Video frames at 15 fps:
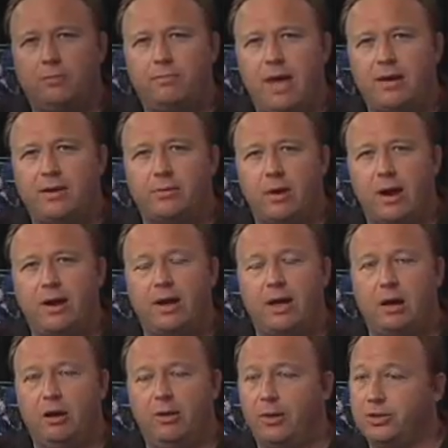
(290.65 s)
working man in
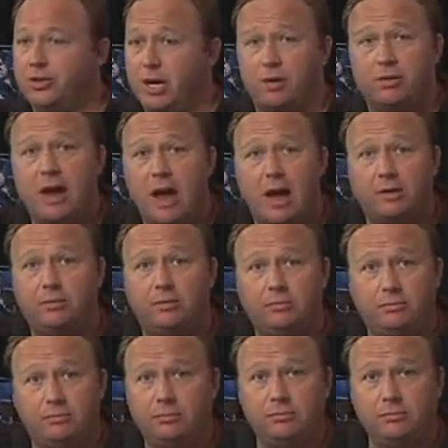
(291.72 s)
radio, and there's no doubt,
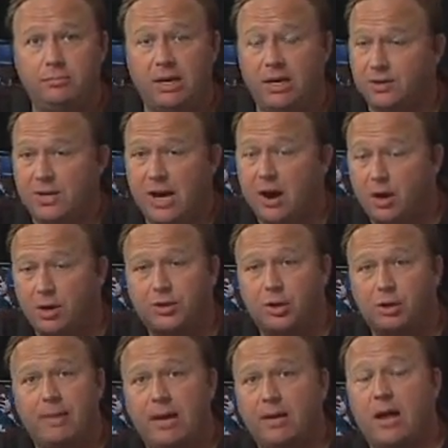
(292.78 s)
because I
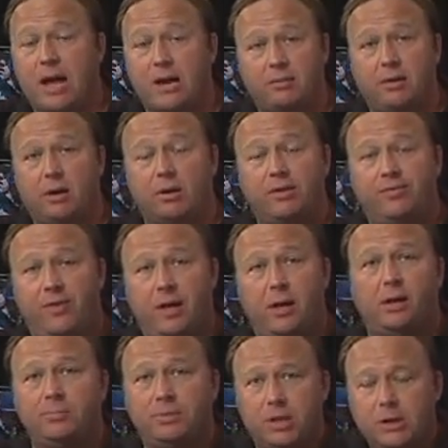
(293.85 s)
also make documentary
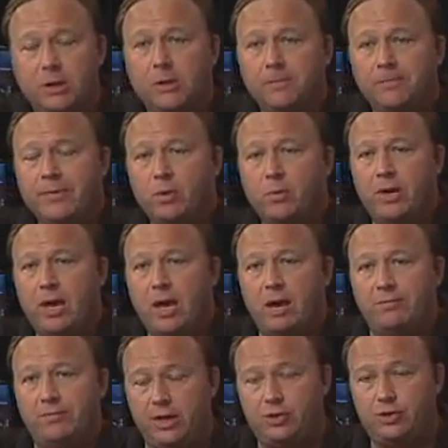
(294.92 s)
films. We
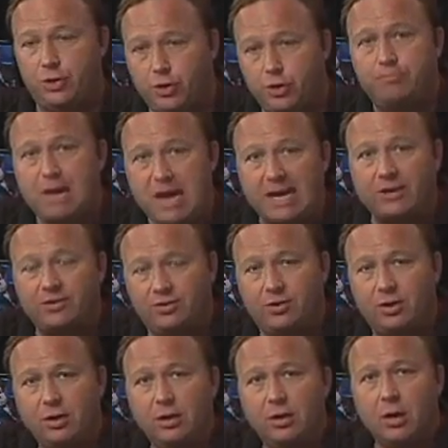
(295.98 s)
have the 2
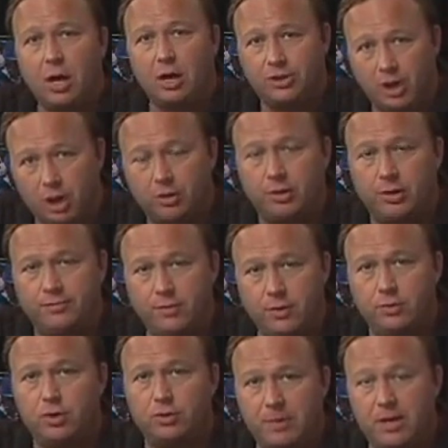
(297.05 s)
biggest
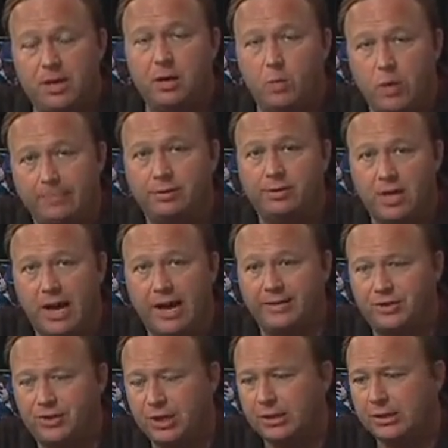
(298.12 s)
alternative news media
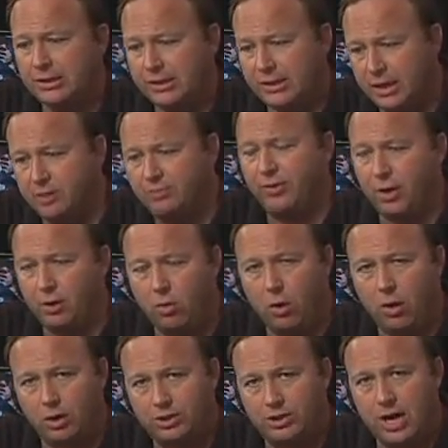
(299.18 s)
websites,
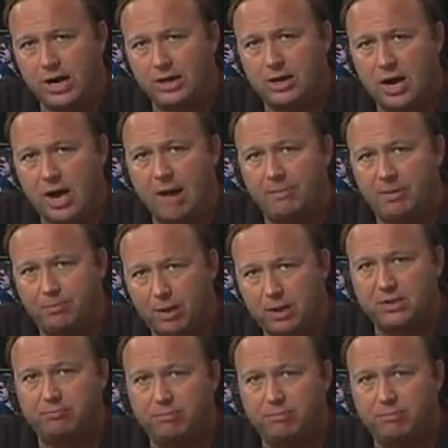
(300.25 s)
Infowars.com and